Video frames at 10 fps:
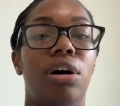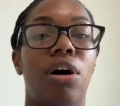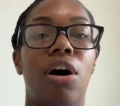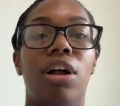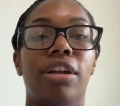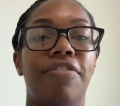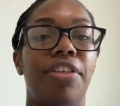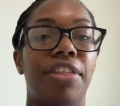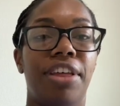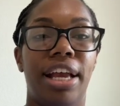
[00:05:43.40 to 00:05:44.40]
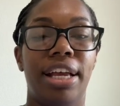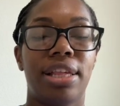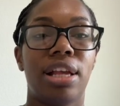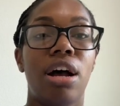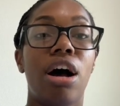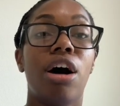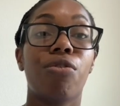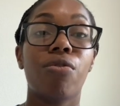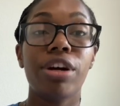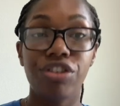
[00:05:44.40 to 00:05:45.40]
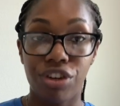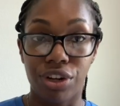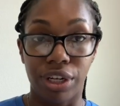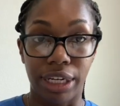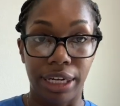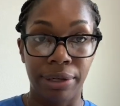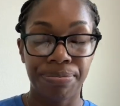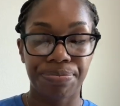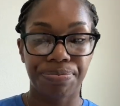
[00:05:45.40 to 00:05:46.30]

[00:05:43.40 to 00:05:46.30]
all of the things. Originally,